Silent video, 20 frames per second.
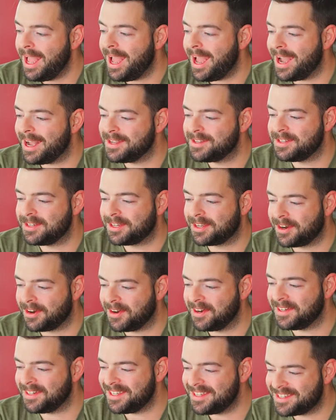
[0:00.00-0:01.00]
As it
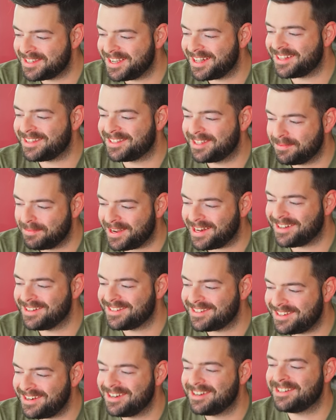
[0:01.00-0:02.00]
currently sits, the
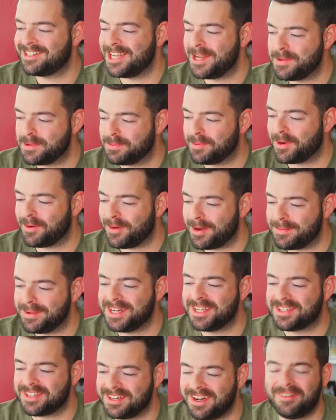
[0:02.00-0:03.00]
balance here seems more
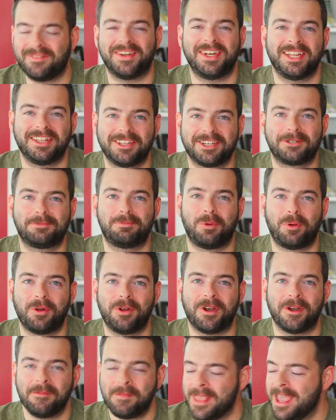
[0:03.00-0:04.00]
reminiscent of an English
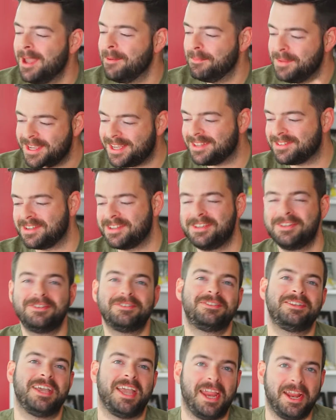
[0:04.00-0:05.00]
porter because I
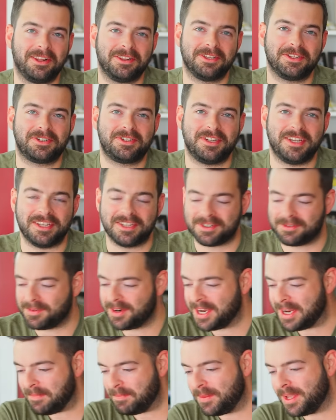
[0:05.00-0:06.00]
used the English yeast, right?